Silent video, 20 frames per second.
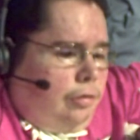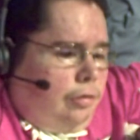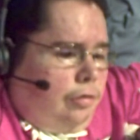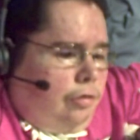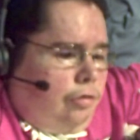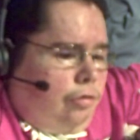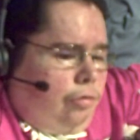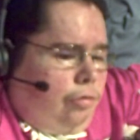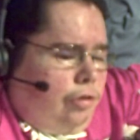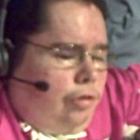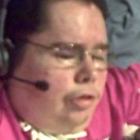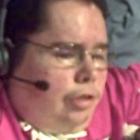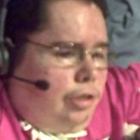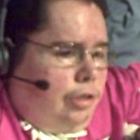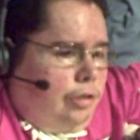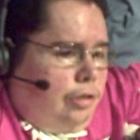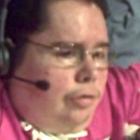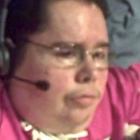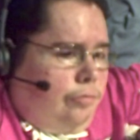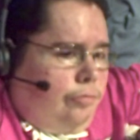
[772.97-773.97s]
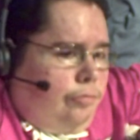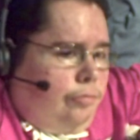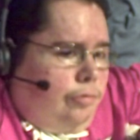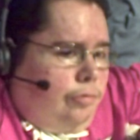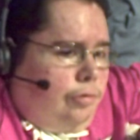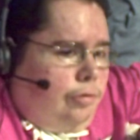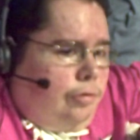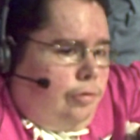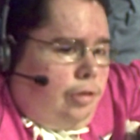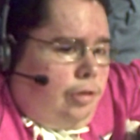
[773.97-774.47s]
choices
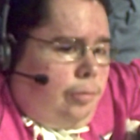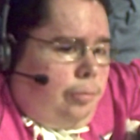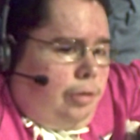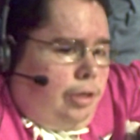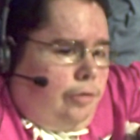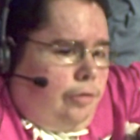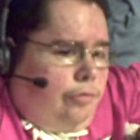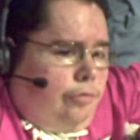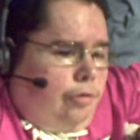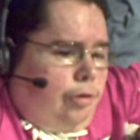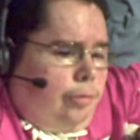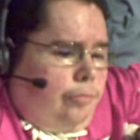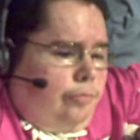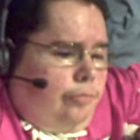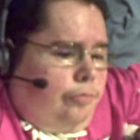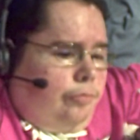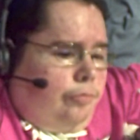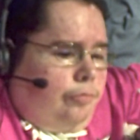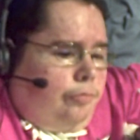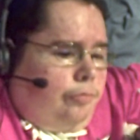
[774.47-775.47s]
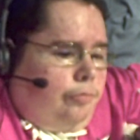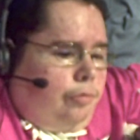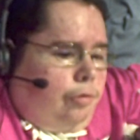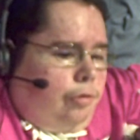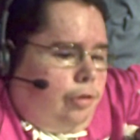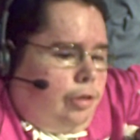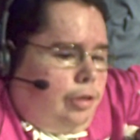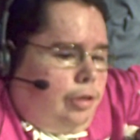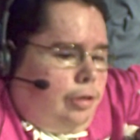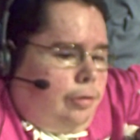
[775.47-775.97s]
to pick from for
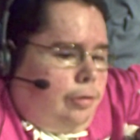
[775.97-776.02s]
the